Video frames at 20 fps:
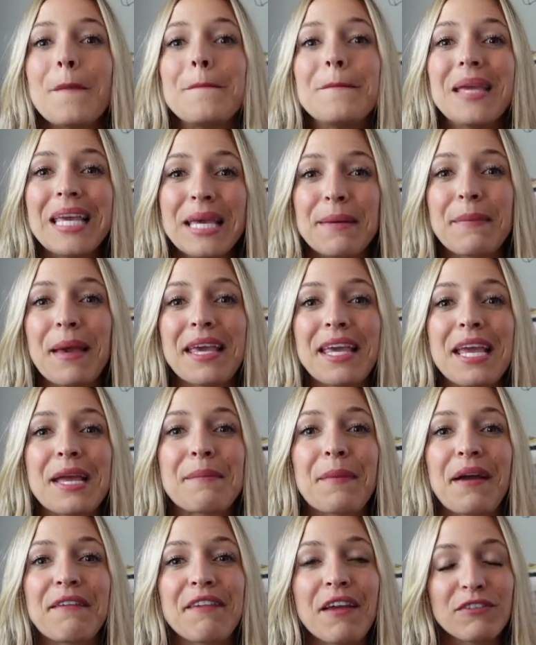me making
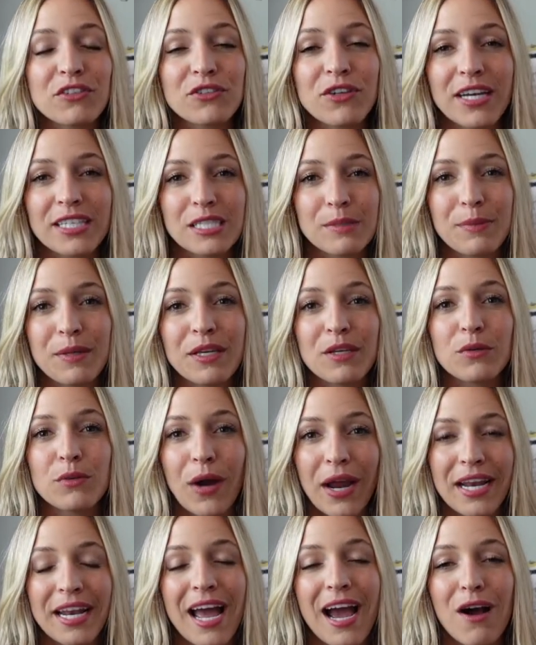my favorite recipe
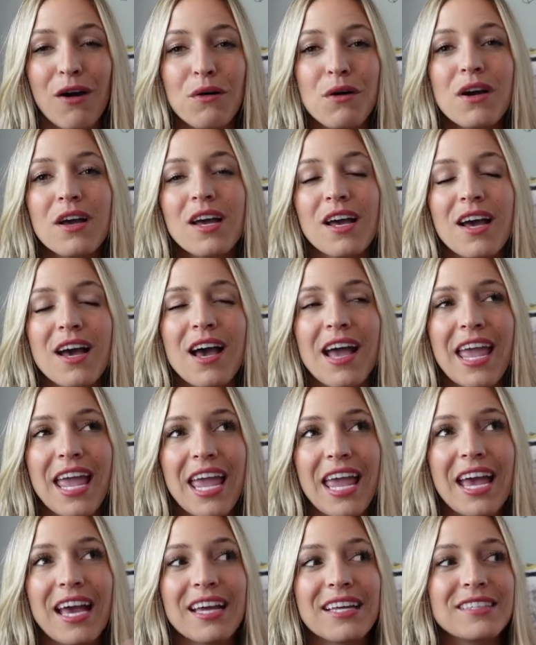right now
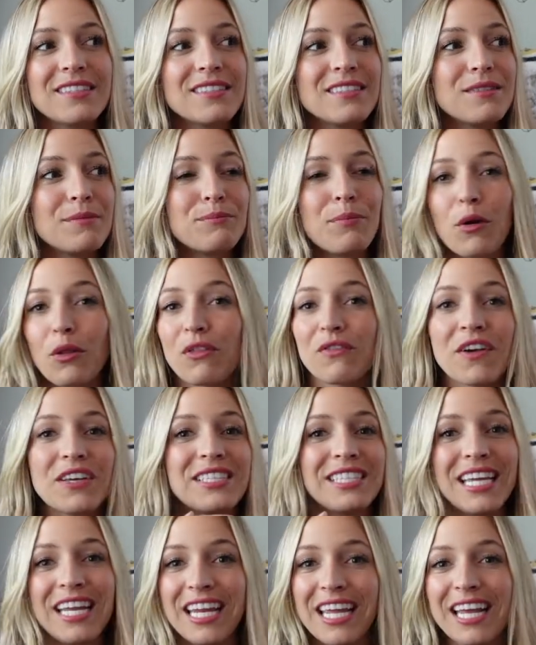and both of
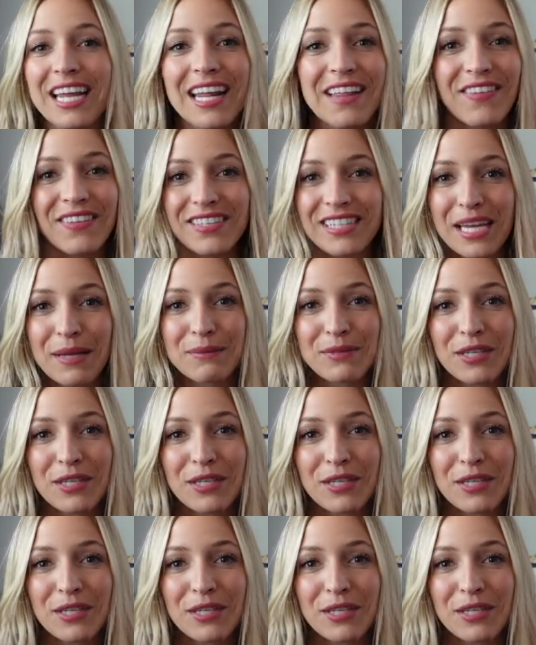us eating it at the same